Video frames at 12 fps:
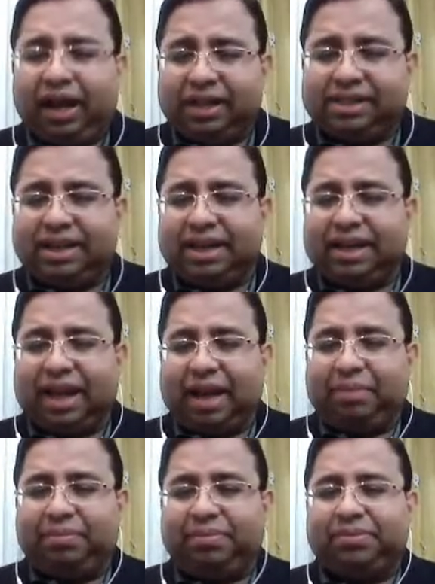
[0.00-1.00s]
Is there any
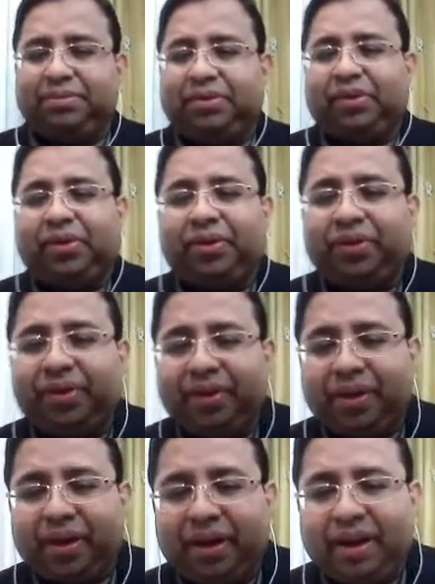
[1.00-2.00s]
gap?
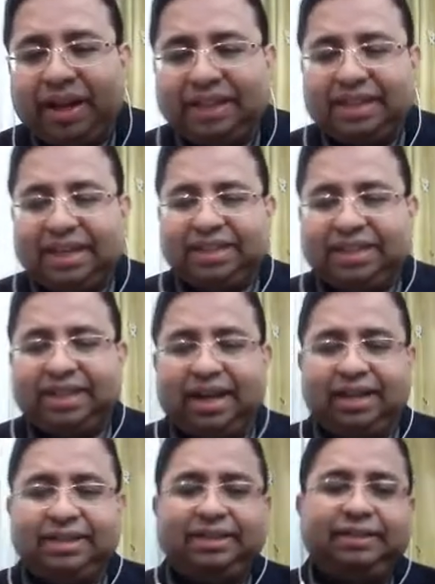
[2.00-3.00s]
Is there any
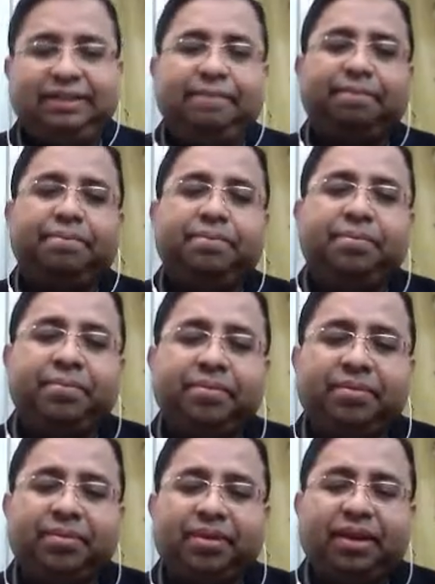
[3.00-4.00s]
challenge?
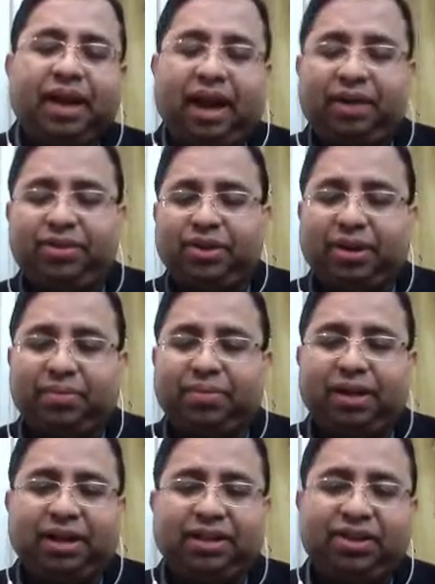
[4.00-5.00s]
How they could
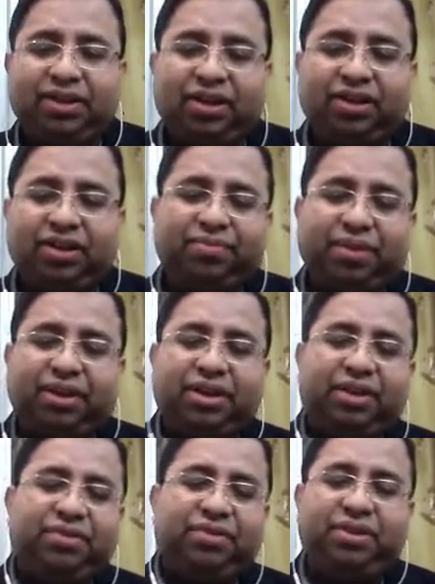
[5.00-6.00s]
apply the theoretical knowledge in
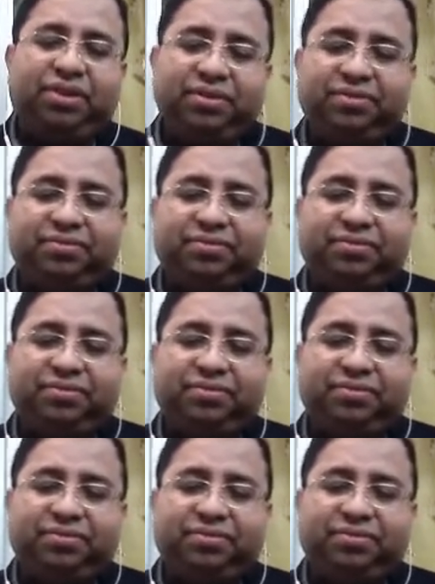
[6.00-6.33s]
practical field?